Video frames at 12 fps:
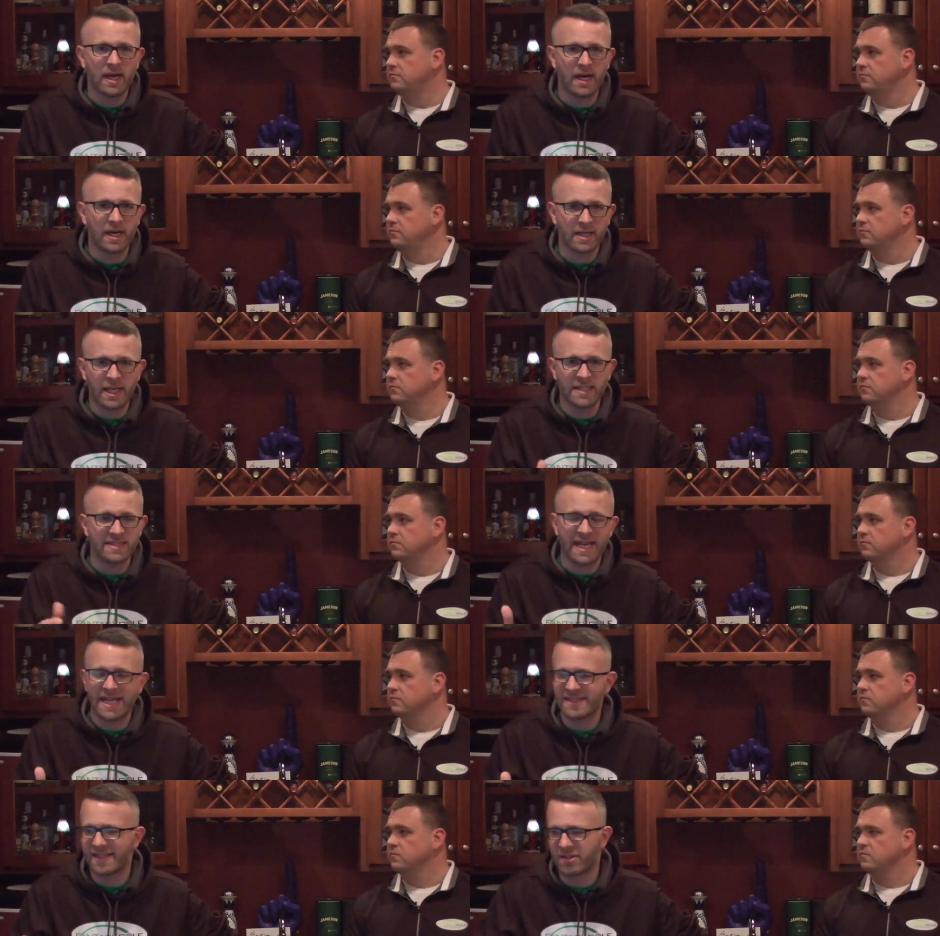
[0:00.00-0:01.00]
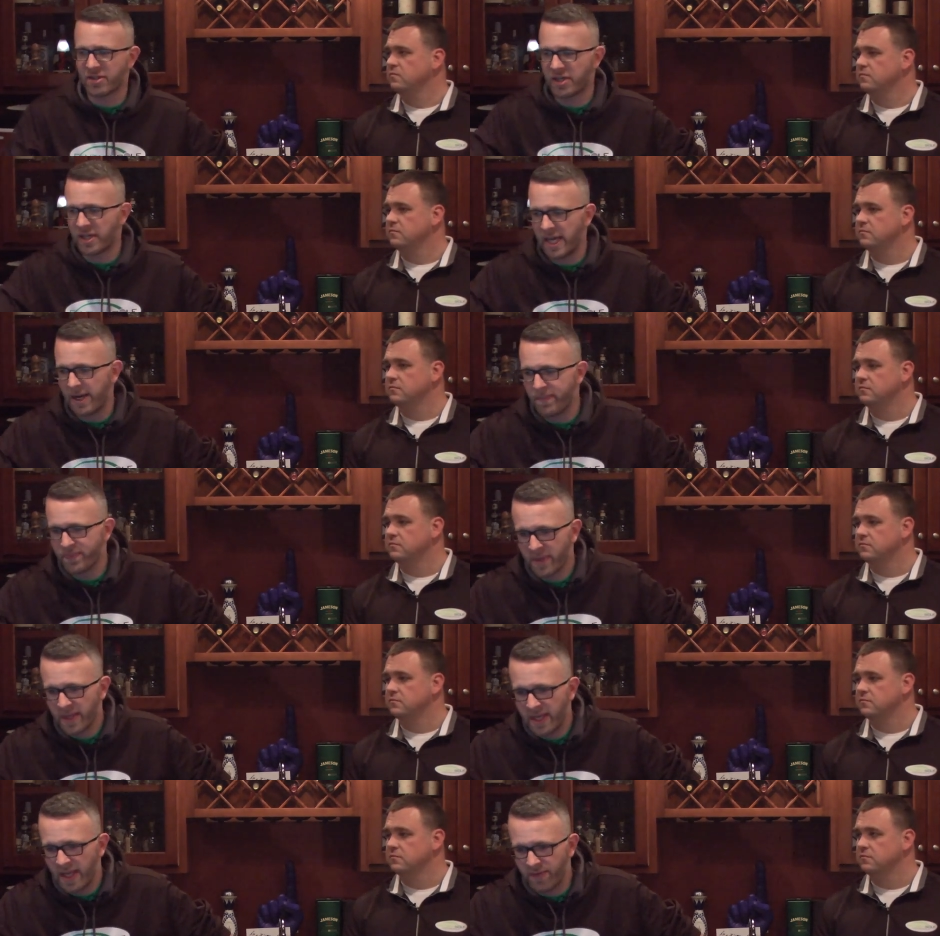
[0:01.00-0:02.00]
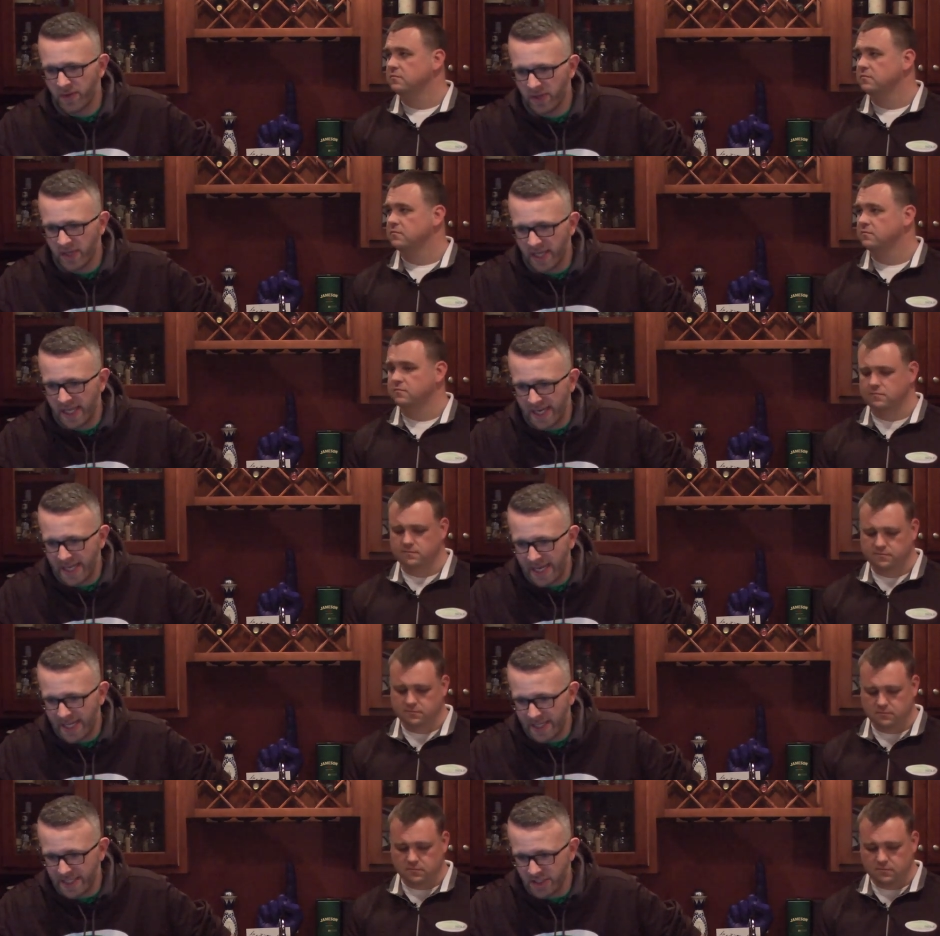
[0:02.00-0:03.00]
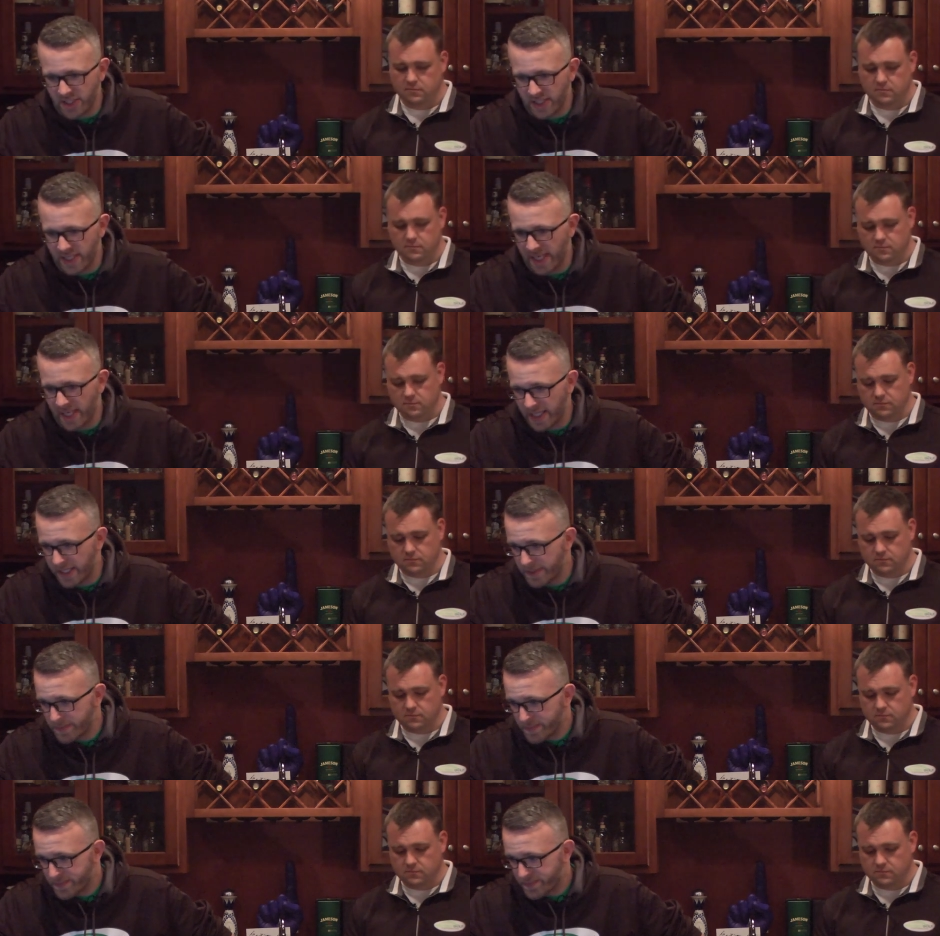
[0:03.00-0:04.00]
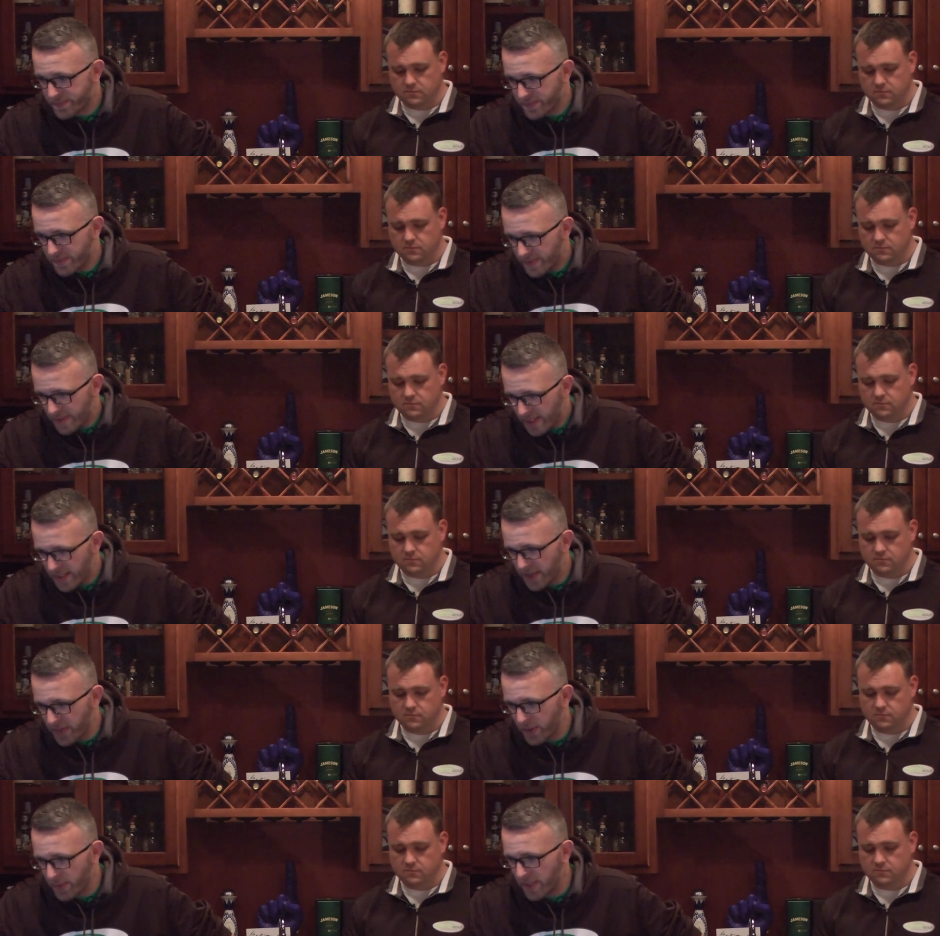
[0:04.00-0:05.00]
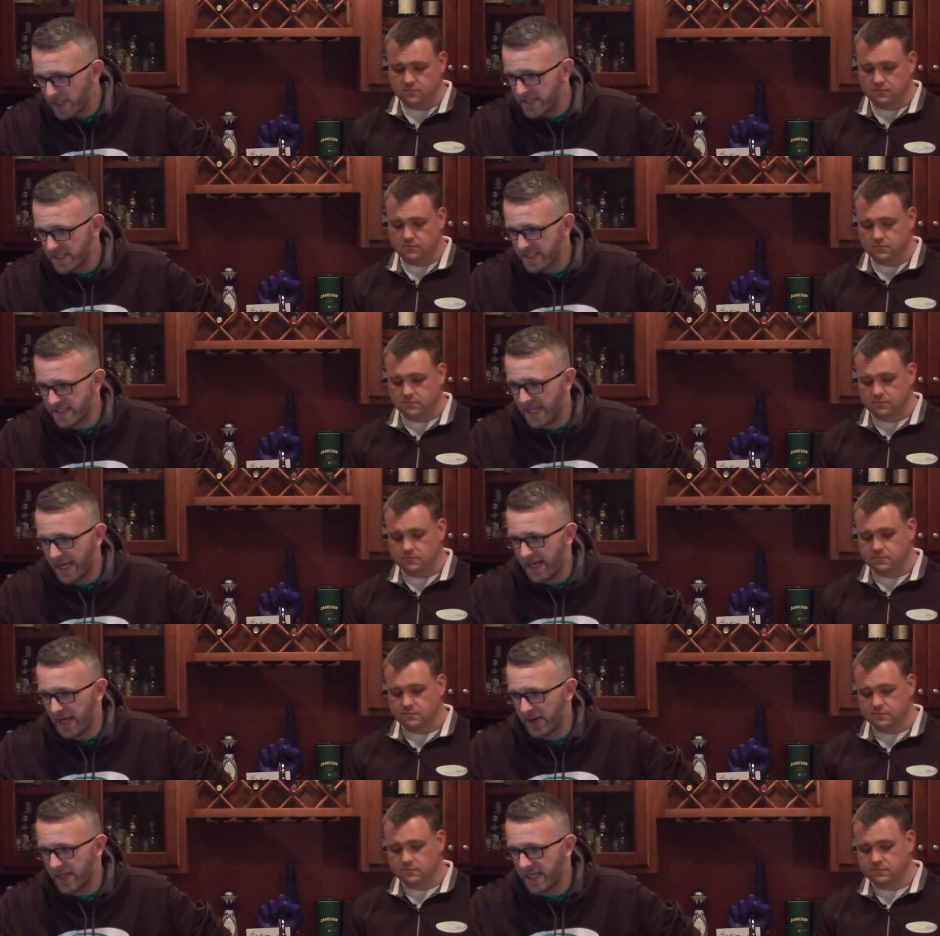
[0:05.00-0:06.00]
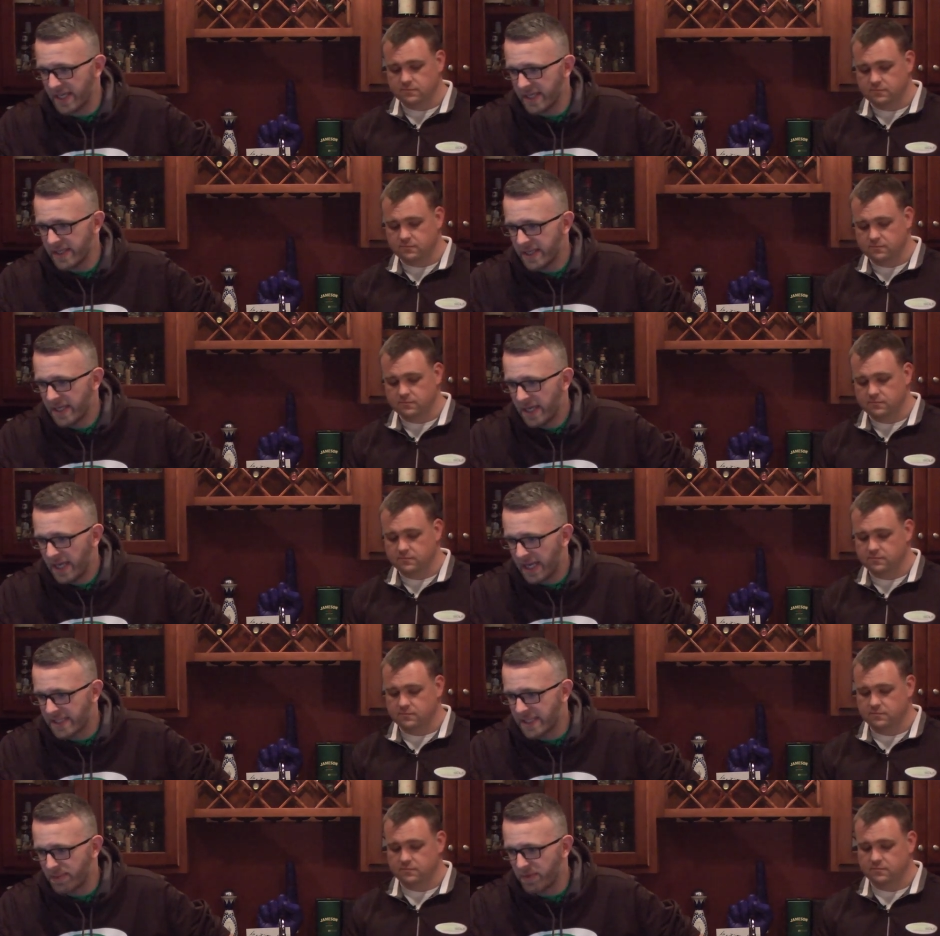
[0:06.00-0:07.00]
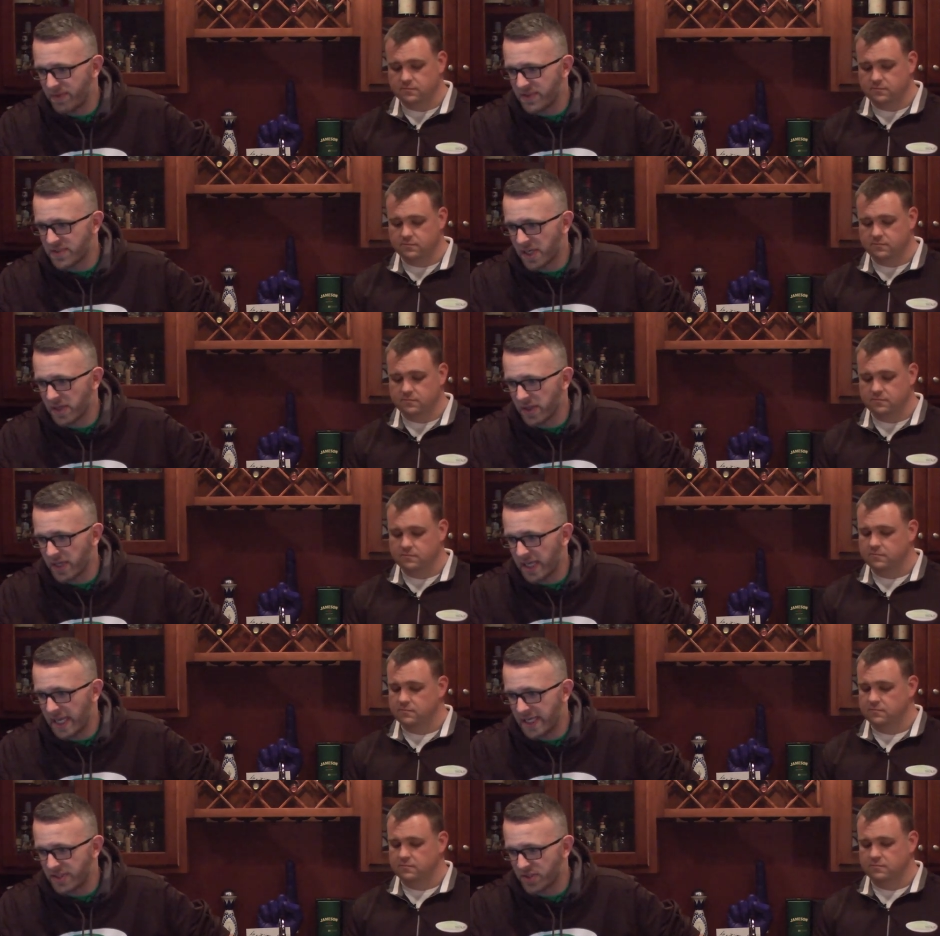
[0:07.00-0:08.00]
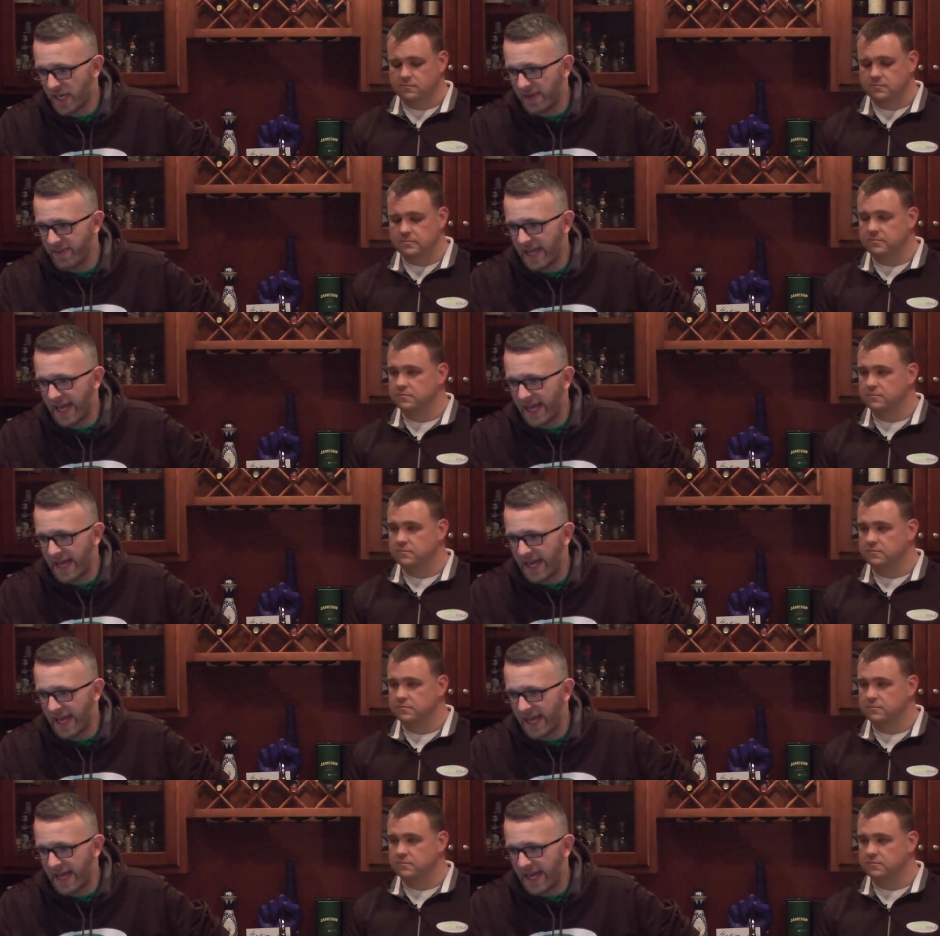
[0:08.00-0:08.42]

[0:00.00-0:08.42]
Speaker 1: uh, key stats that they're good at. If you're looking at a guy like Jerry Kelly, nothing really is going to stand out at you, except if you start looking at his driving